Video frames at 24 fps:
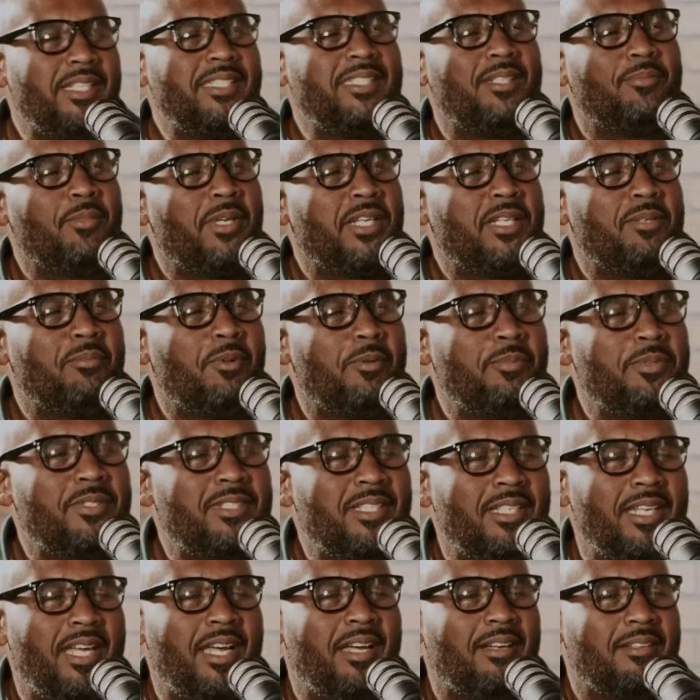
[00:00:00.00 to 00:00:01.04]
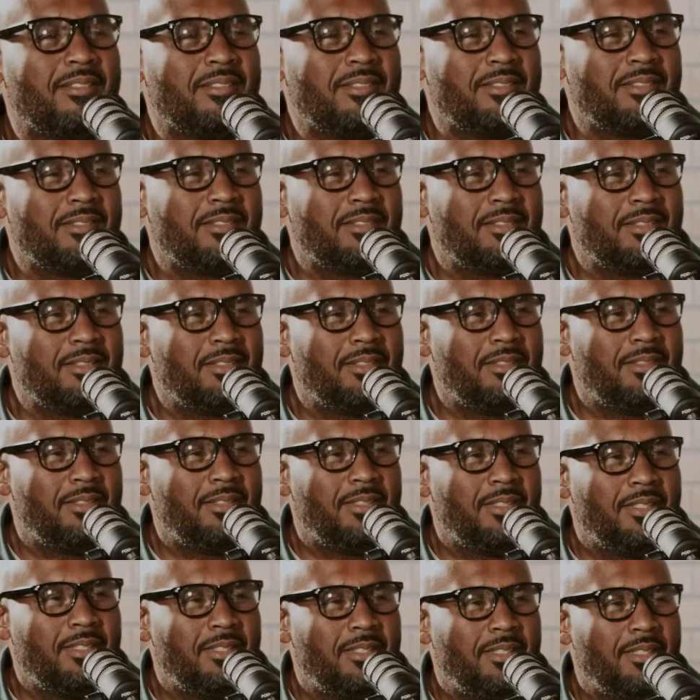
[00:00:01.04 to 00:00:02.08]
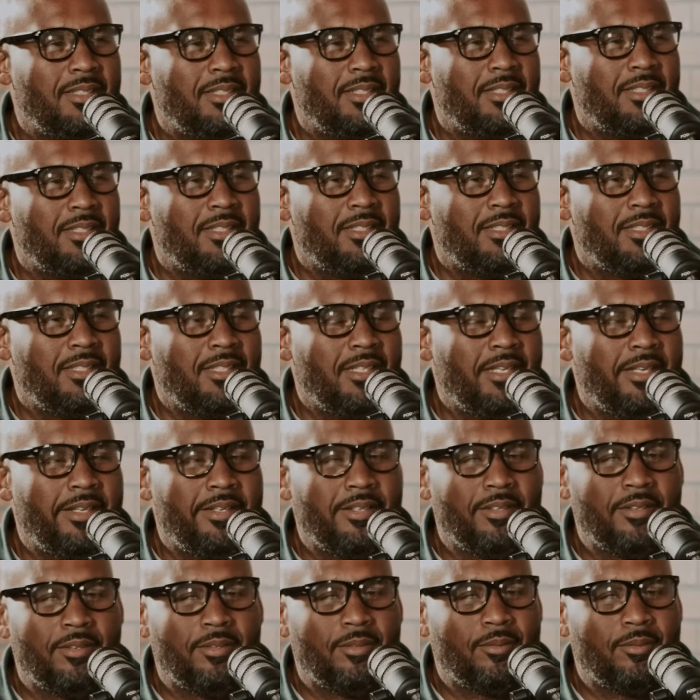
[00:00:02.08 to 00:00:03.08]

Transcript: He said, man, come up here to the house. And